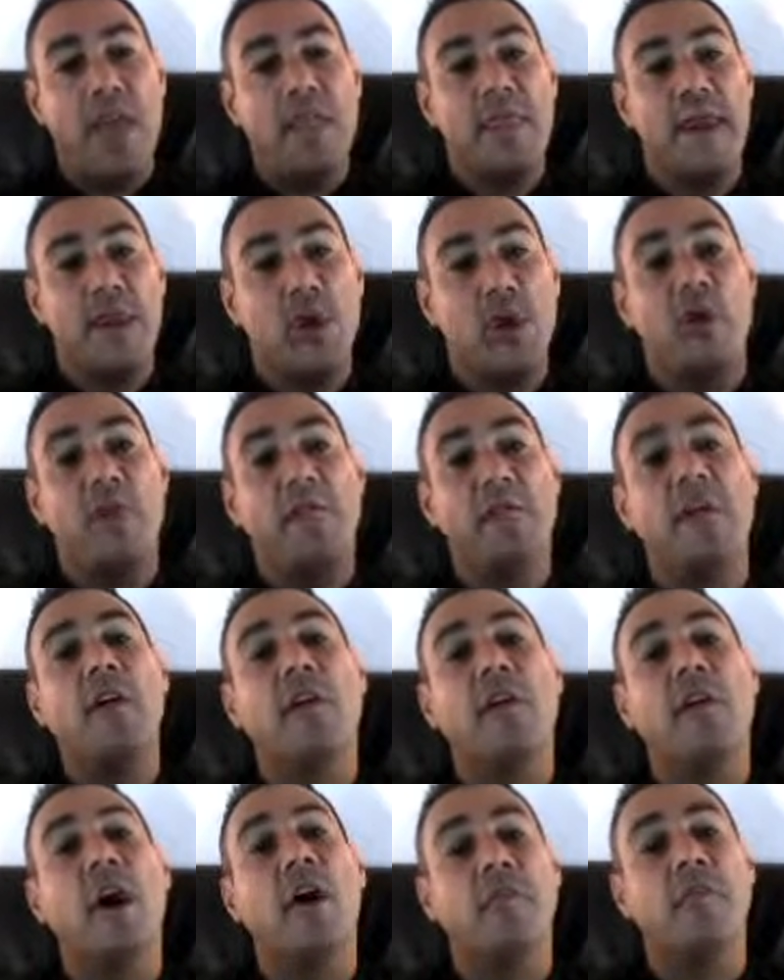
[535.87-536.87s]
that you'll feel
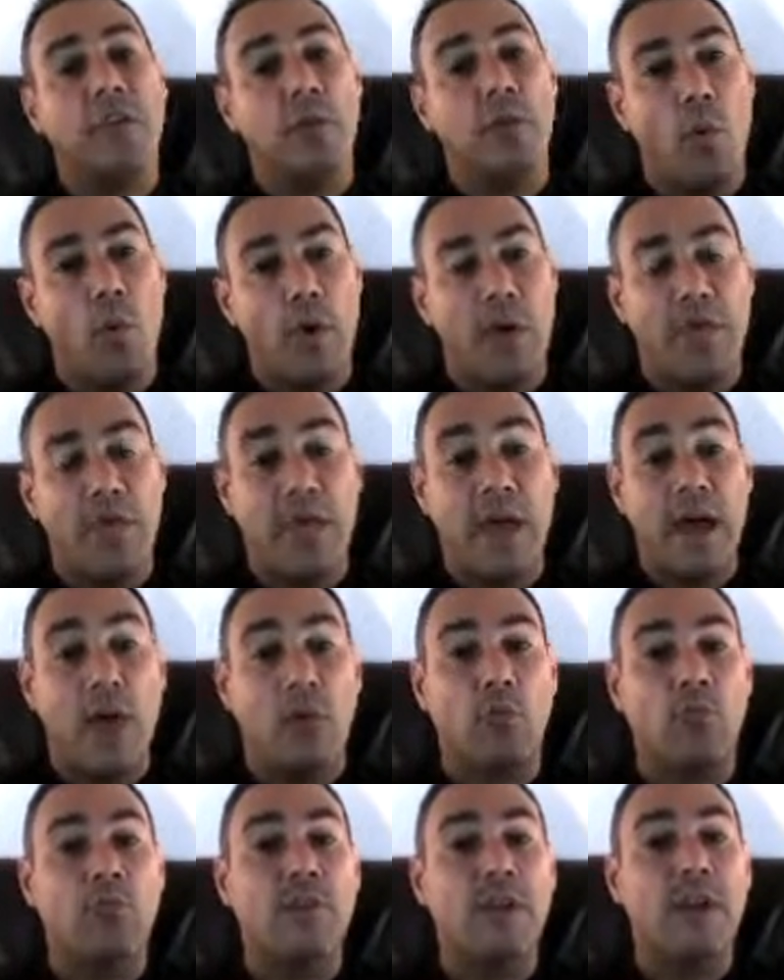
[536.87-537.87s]
comfortable with, that'll
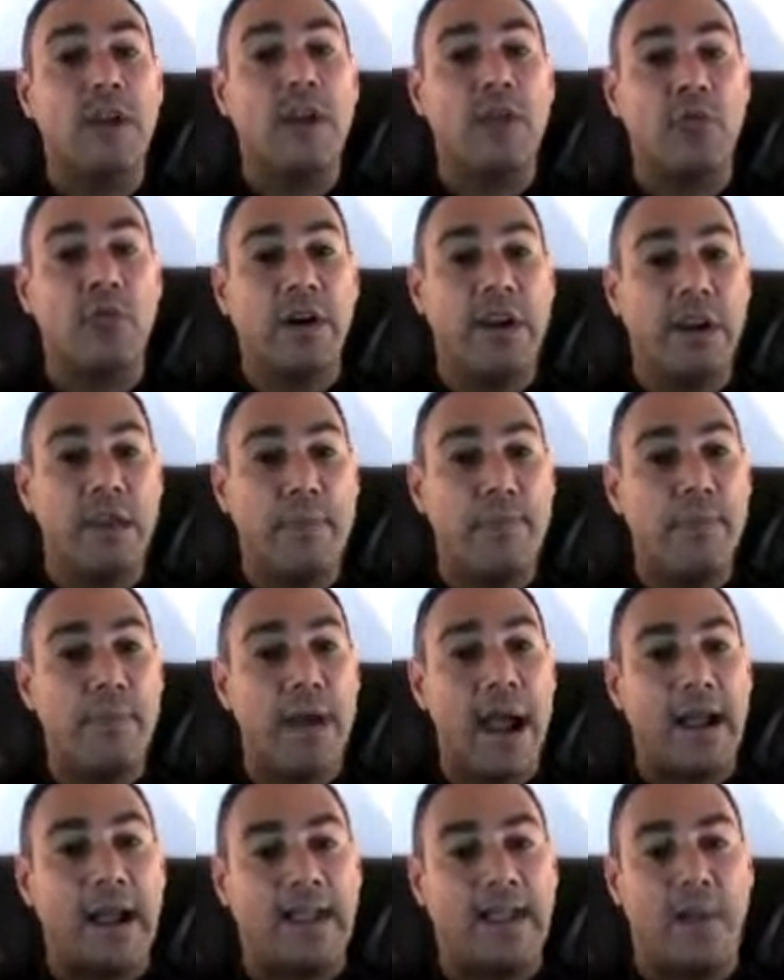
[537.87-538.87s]
really create an
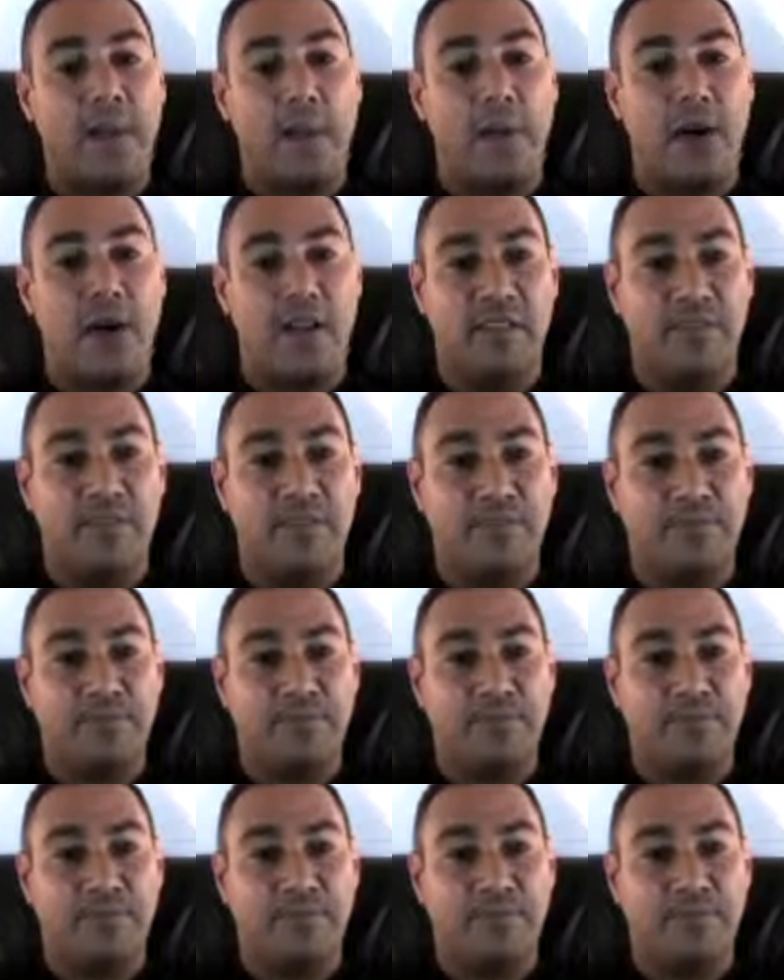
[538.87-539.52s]
impact and a buzz.